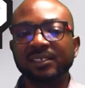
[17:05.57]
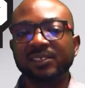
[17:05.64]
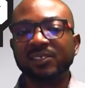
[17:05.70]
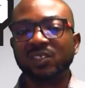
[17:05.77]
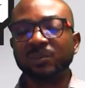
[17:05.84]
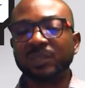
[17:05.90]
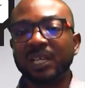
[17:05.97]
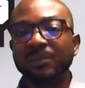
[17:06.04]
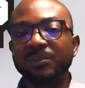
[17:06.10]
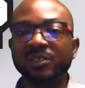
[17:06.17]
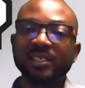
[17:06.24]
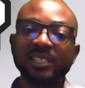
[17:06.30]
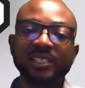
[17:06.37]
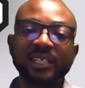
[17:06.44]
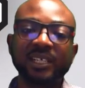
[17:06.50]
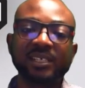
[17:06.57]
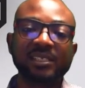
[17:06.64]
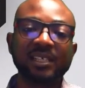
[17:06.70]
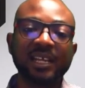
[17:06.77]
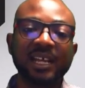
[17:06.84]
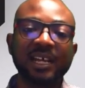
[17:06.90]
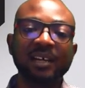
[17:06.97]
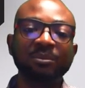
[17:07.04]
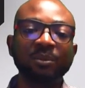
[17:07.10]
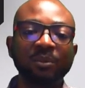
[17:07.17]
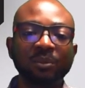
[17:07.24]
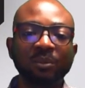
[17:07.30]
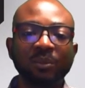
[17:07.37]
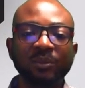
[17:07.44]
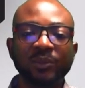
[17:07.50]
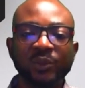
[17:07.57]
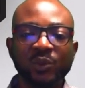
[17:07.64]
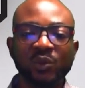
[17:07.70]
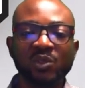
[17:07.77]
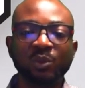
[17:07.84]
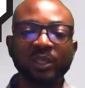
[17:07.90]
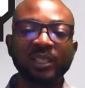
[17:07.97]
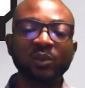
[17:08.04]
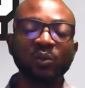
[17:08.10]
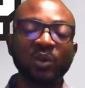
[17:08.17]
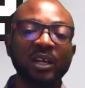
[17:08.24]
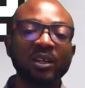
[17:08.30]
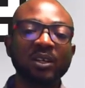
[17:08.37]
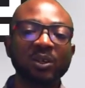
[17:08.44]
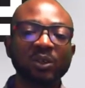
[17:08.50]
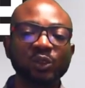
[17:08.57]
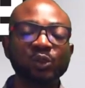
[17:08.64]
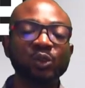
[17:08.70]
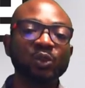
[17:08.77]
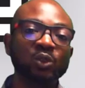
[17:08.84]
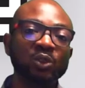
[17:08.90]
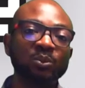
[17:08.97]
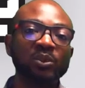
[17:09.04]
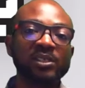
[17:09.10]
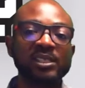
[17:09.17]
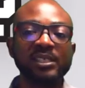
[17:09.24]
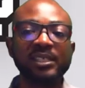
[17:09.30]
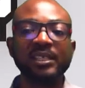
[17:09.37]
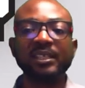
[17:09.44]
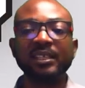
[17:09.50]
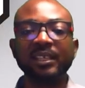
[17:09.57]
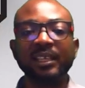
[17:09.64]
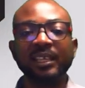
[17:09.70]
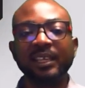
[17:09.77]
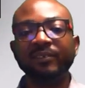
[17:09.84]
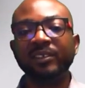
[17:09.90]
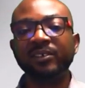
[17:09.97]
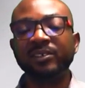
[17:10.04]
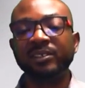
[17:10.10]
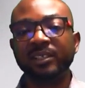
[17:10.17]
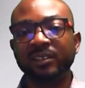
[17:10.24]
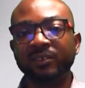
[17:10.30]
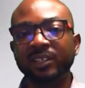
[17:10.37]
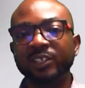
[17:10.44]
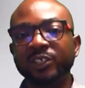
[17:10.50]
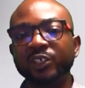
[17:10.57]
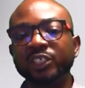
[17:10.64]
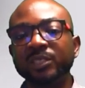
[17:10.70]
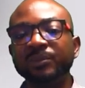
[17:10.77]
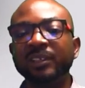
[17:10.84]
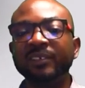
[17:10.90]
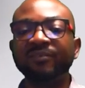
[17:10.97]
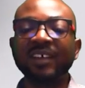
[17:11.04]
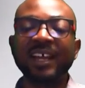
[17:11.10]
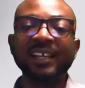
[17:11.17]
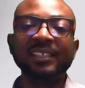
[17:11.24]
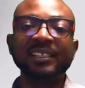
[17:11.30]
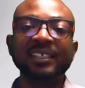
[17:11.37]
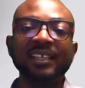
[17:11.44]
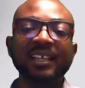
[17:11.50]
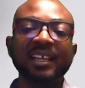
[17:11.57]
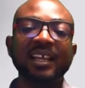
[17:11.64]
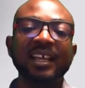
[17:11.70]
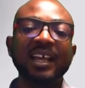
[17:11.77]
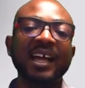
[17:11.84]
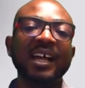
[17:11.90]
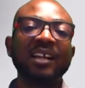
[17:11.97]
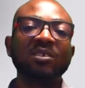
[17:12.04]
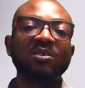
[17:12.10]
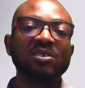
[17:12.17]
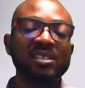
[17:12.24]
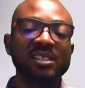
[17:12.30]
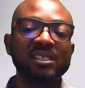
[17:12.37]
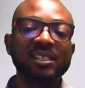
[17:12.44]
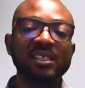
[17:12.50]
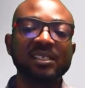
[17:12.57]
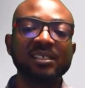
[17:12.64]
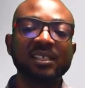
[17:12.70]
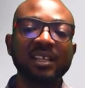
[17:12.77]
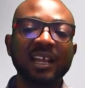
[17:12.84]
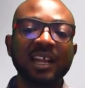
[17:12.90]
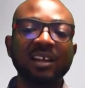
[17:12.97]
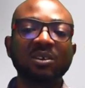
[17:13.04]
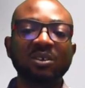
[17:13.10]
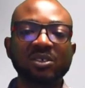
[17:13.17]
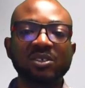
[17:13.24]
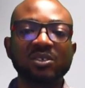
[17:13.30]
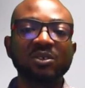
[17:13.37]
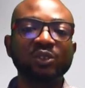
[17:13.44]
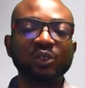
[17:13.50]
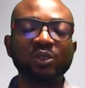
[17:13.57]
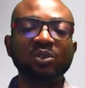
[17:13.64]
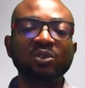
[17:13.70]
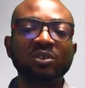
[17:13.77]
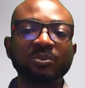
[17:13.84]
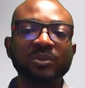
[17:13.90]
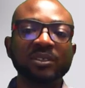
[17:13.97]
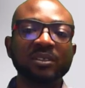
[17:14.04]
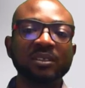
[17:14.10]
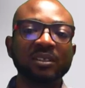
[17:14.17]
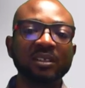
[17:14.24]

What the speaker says: Sometimes researchers use more than one control group to see if the relationship they find are consistent across control groups.